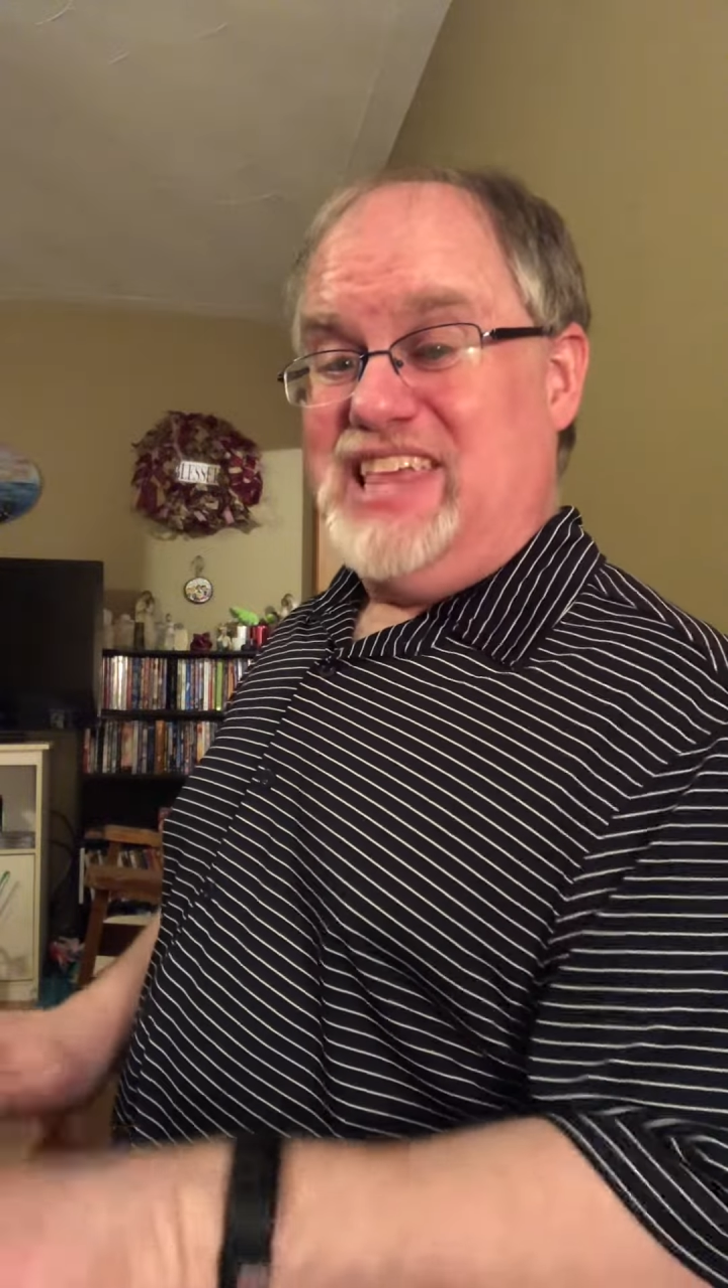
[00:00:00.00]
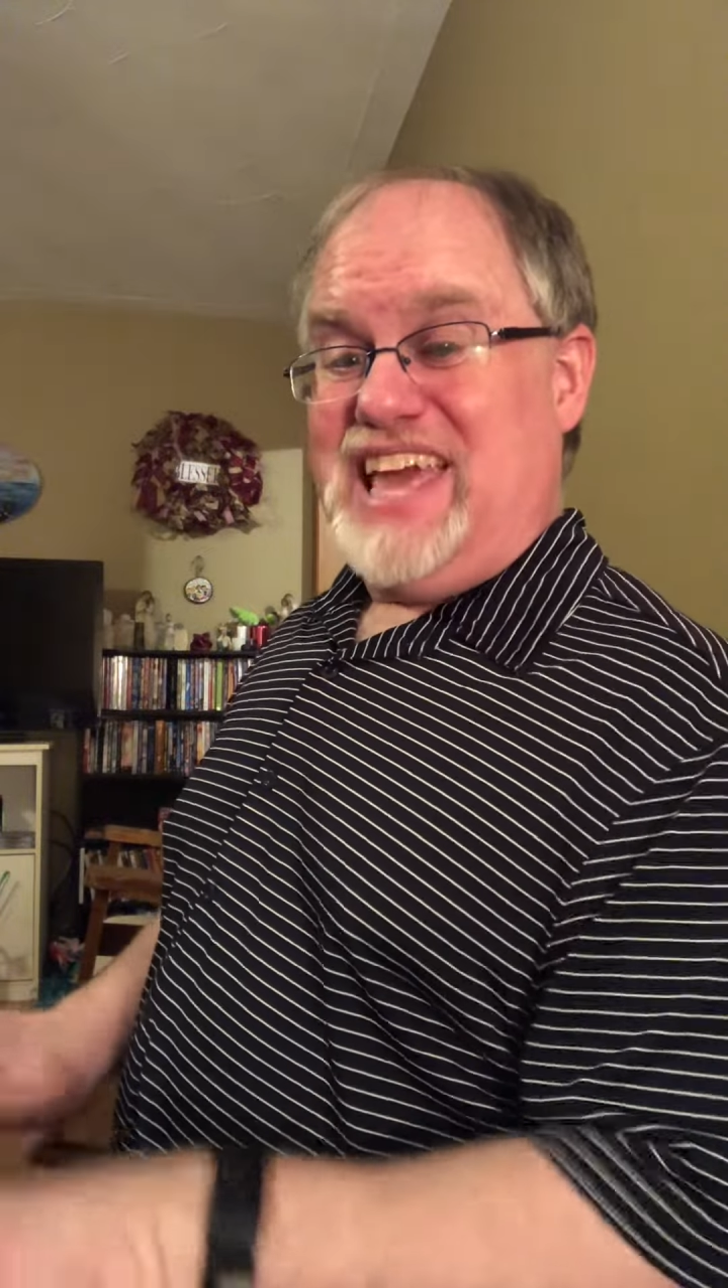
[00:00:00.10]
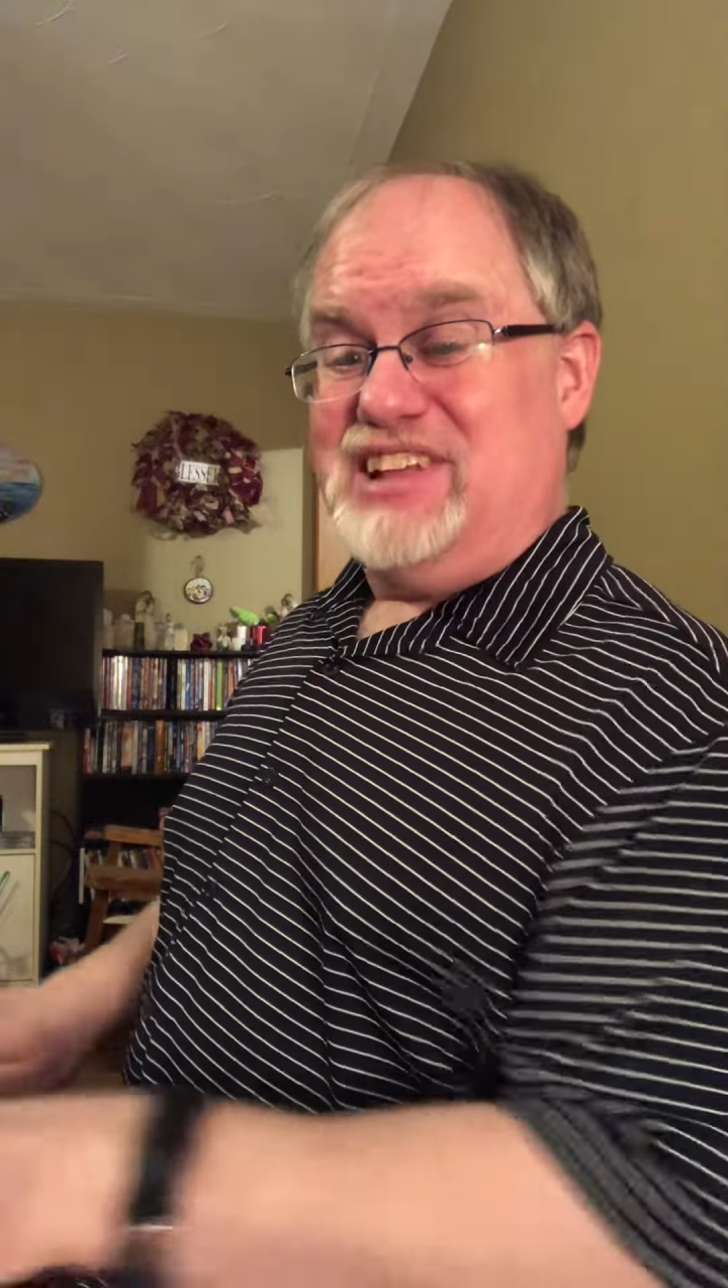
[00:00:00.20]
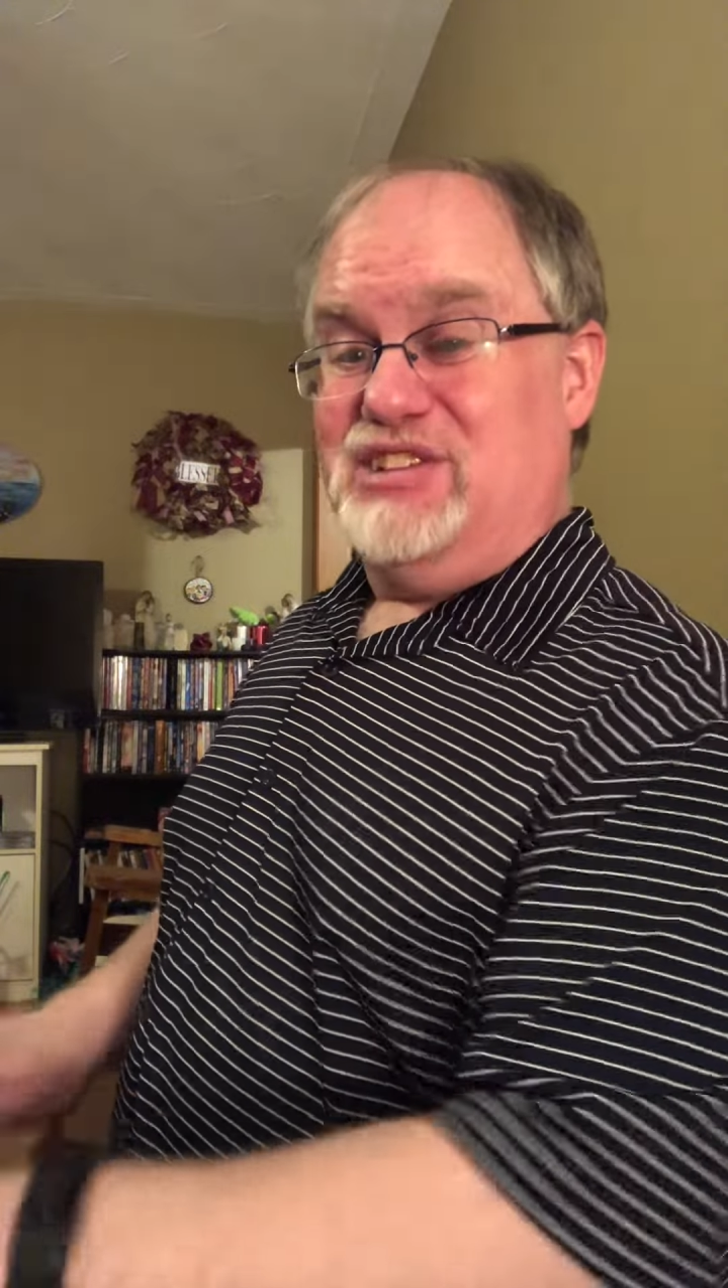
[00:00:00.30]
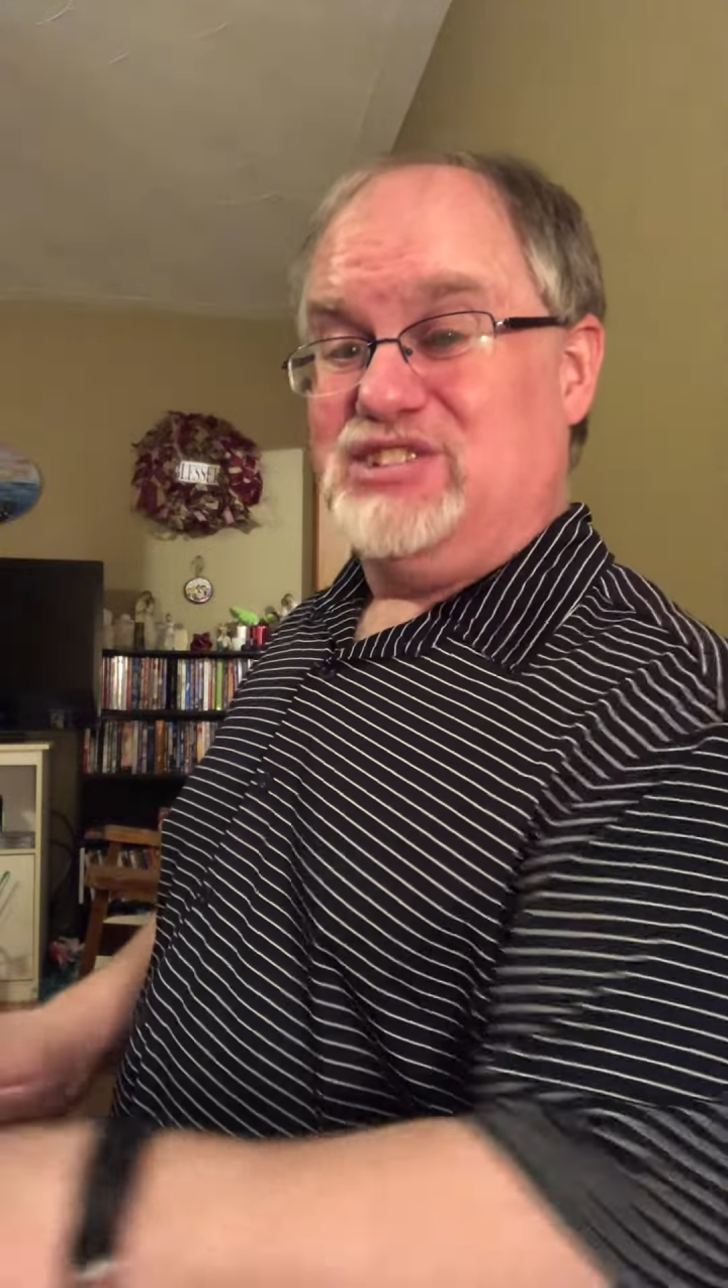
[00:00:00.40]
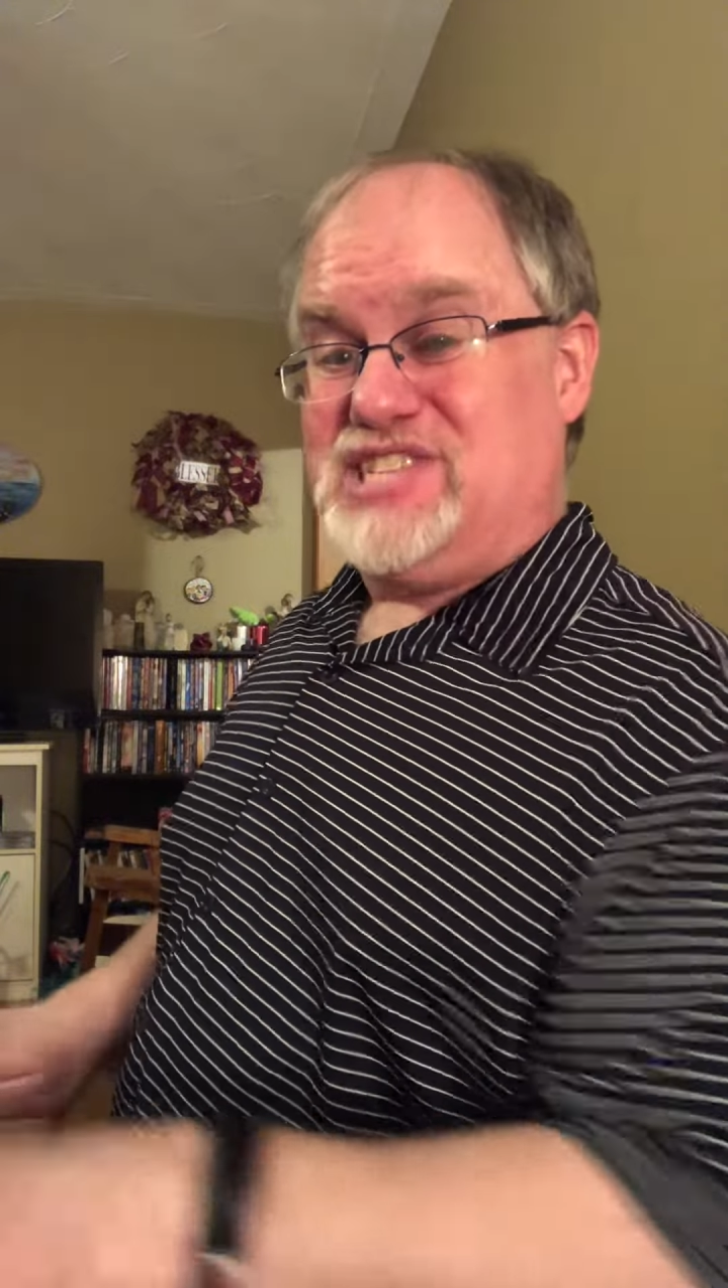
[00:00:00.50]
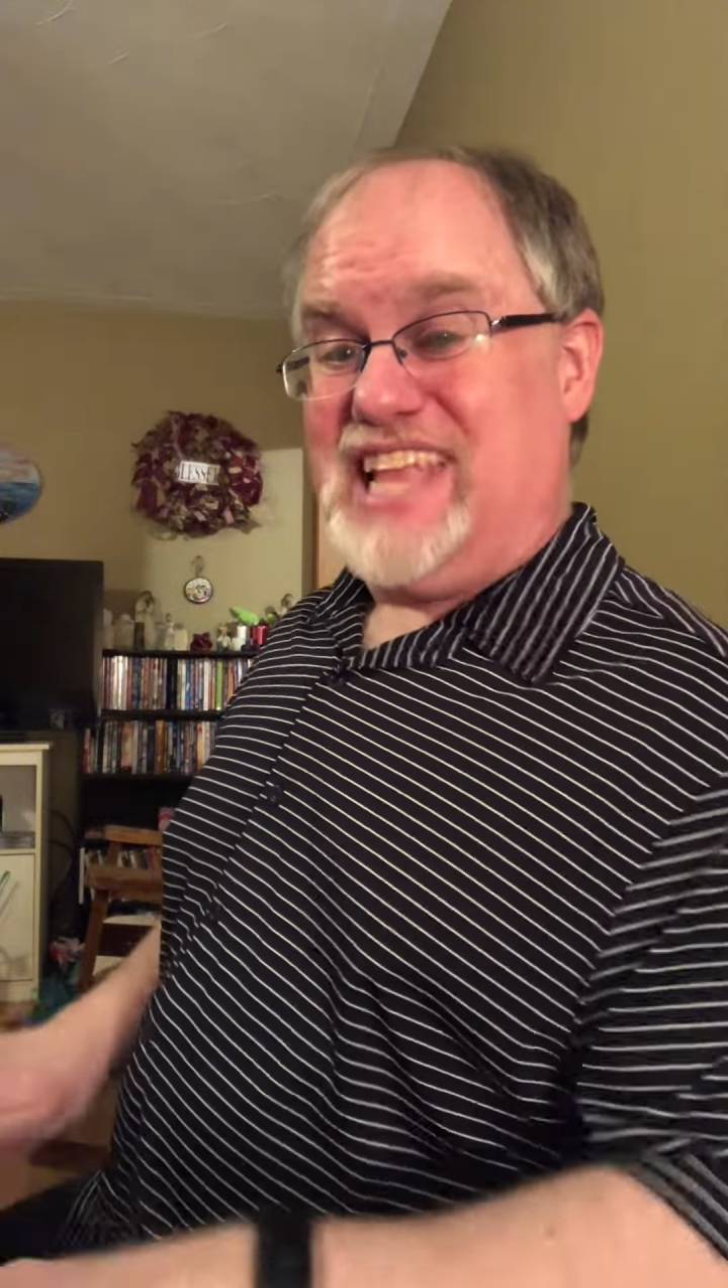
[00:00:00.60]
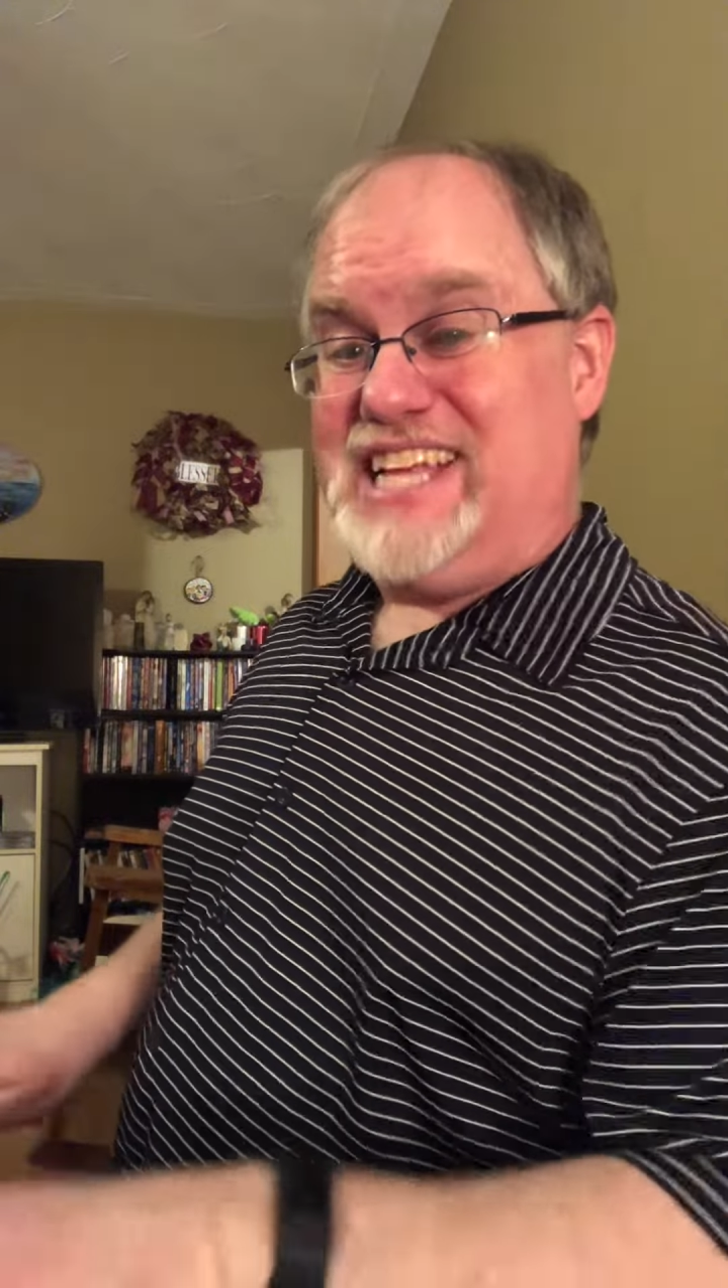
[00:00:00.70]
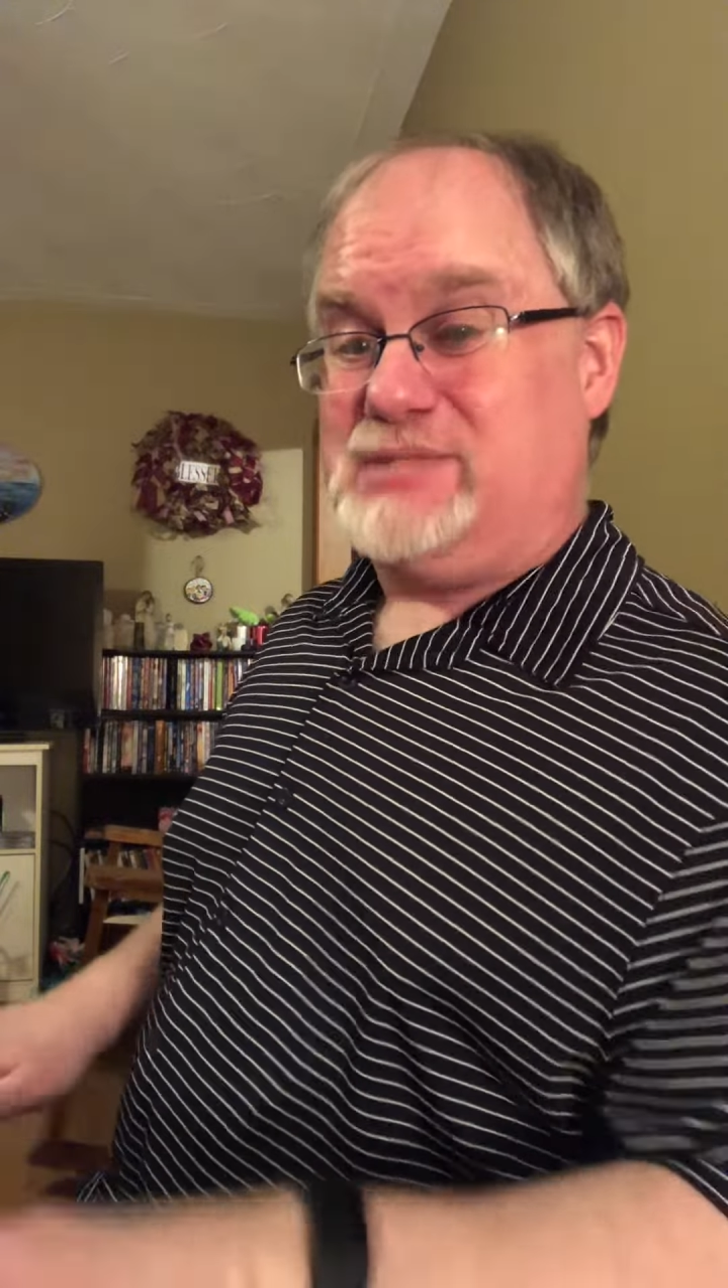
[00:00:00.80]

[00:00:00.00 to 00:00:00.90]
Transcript: that looks like